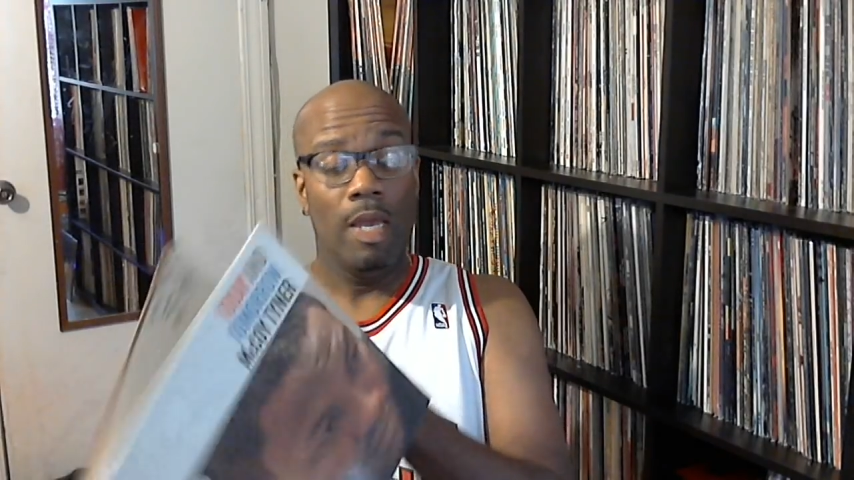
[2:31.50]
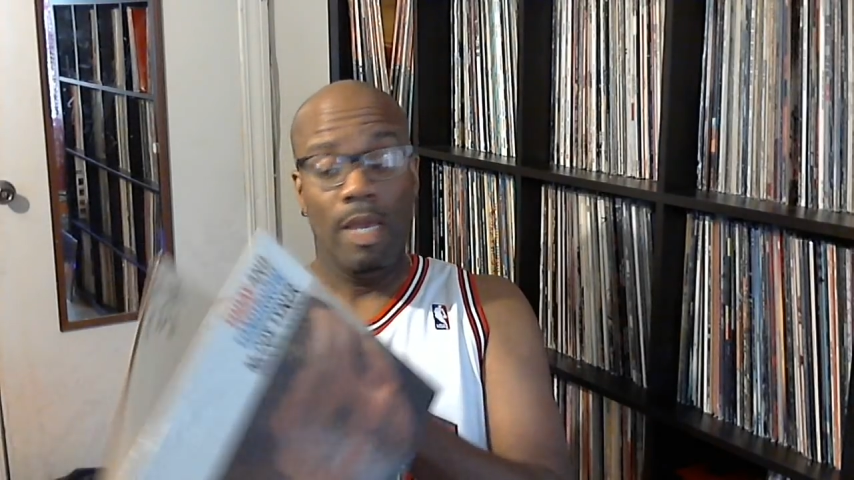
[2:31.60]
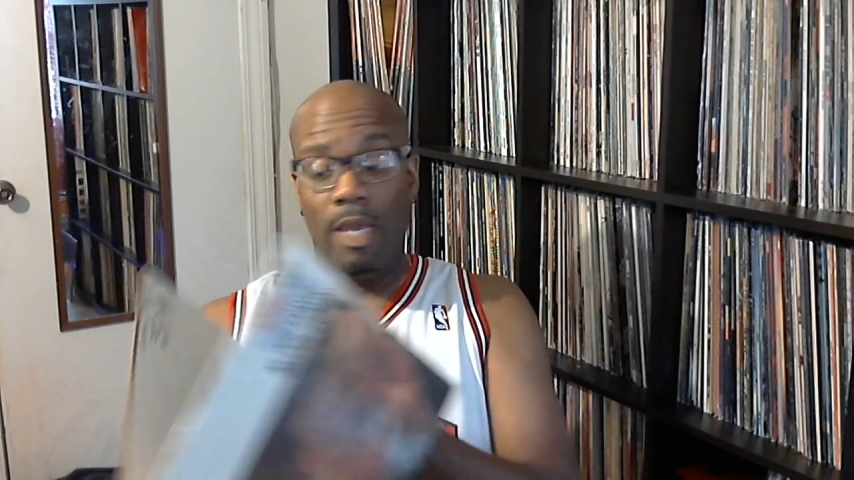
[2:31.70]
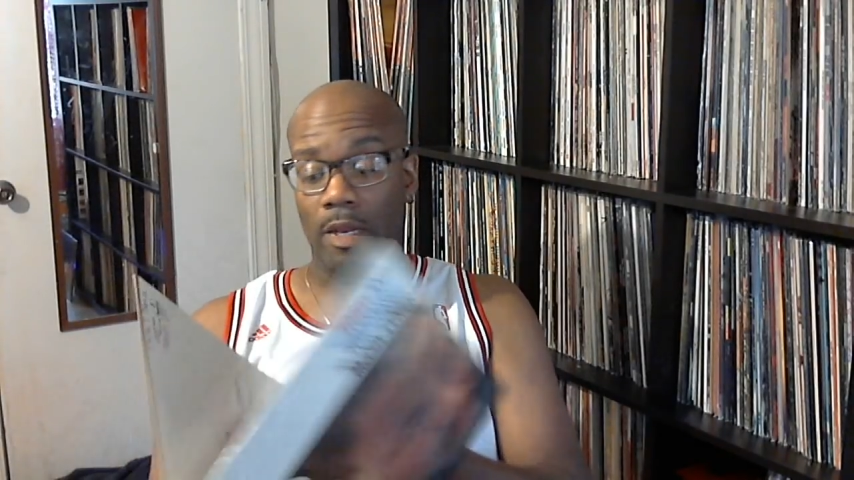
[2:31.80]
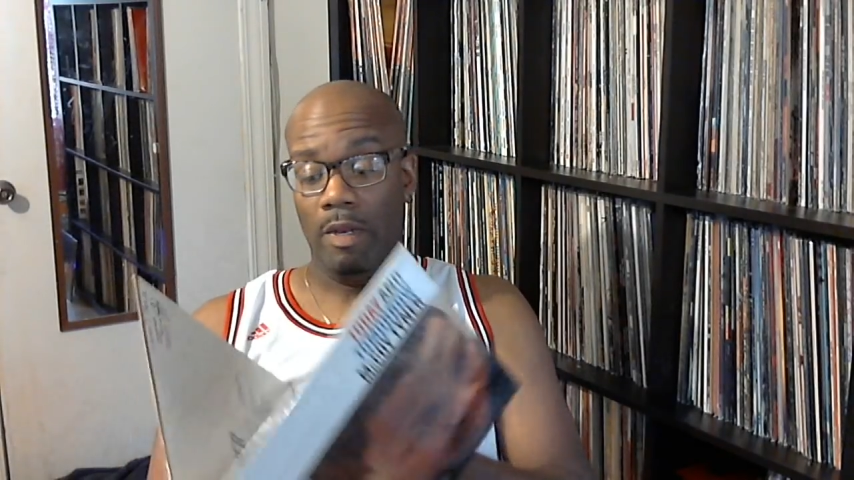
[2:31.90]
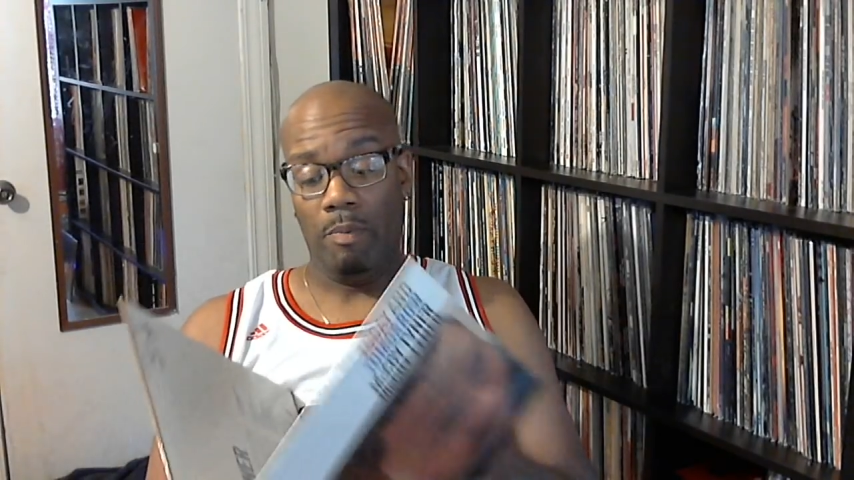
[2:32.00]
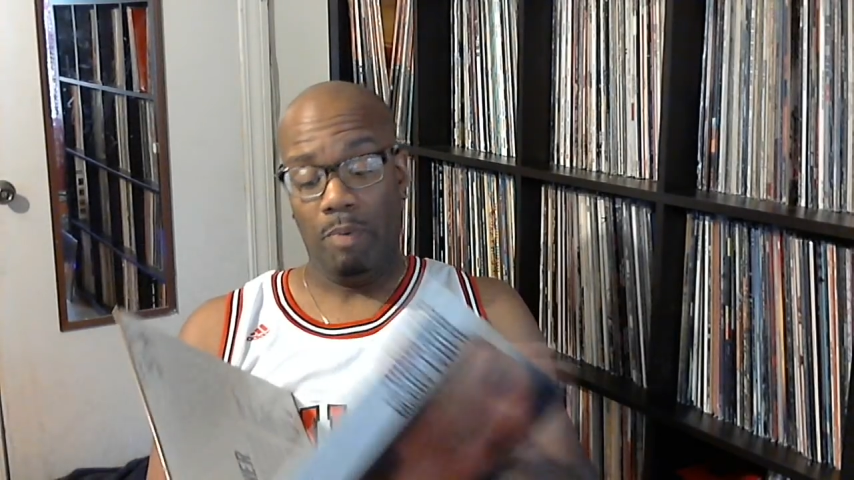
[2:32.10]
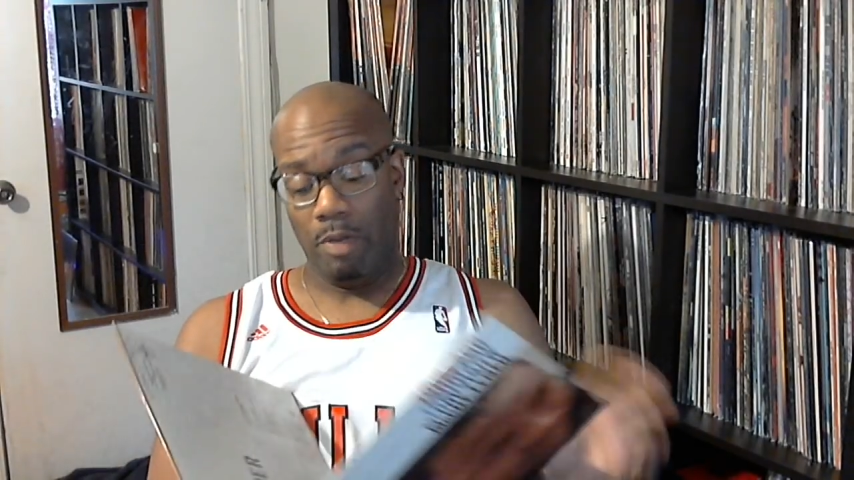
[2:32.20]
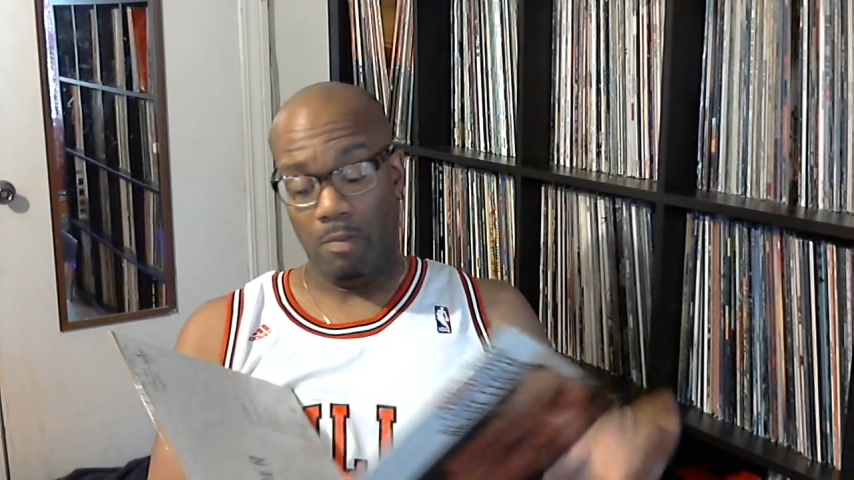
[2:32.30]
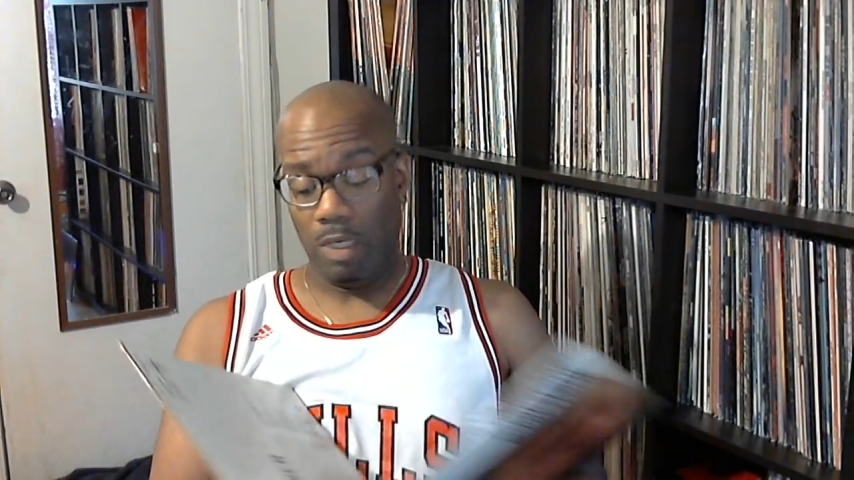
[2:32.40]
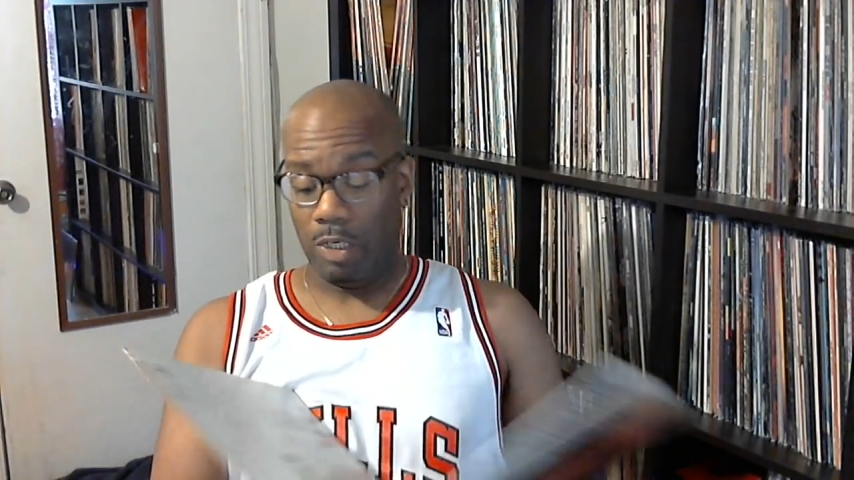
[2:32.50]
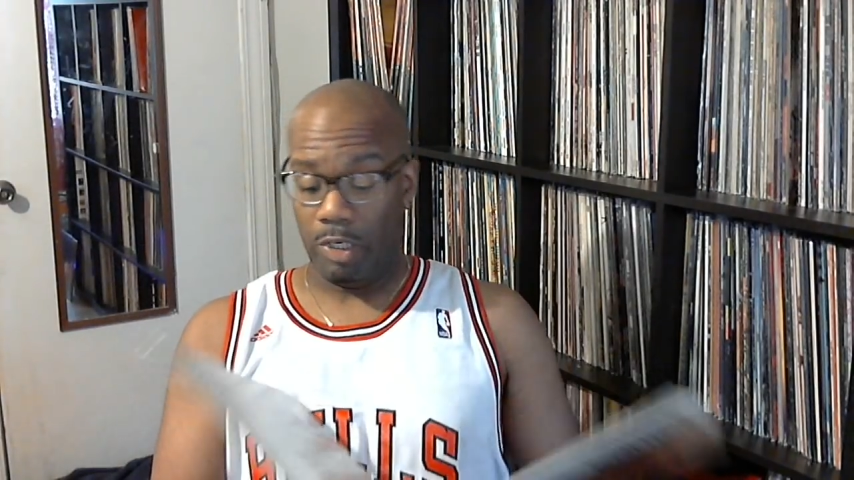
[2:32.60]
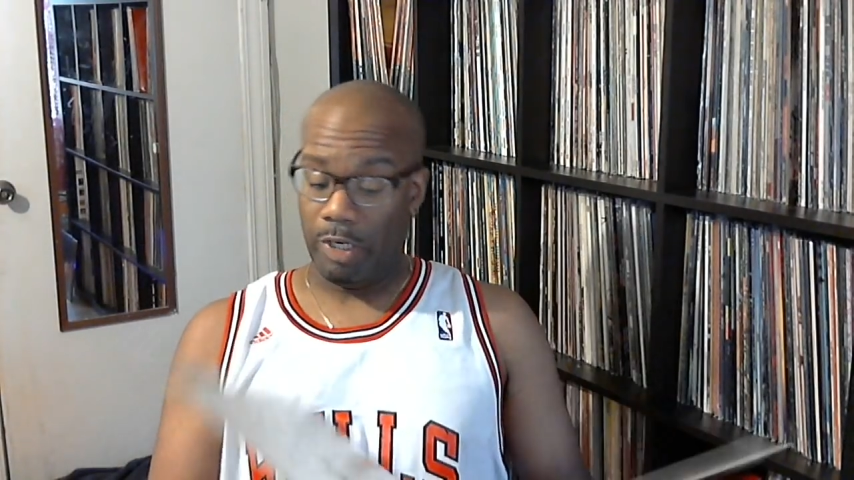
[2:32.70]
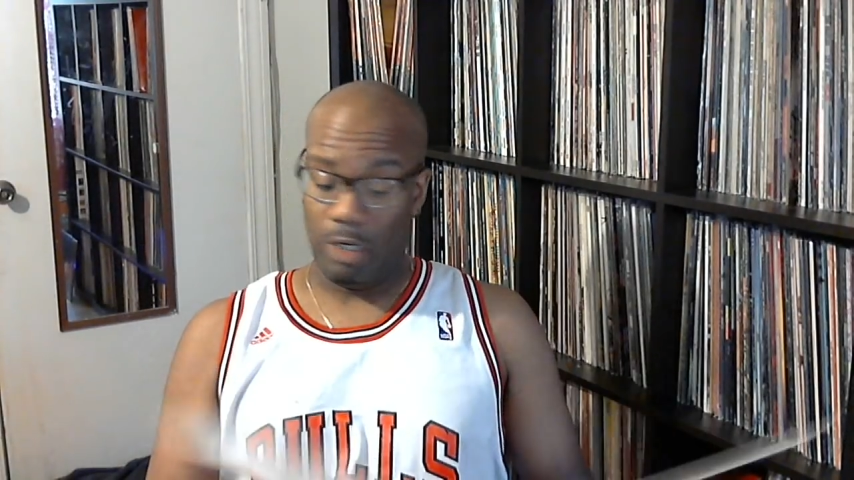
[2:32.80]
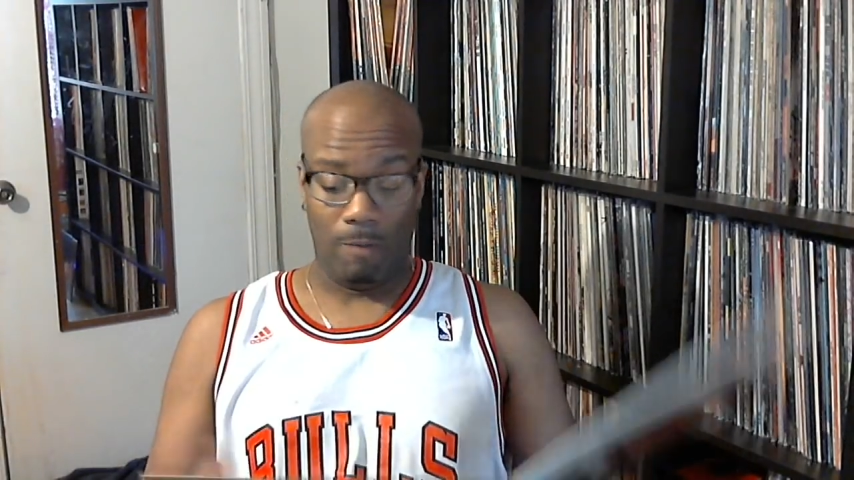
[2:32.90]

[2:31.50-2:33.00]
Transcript: And pretty much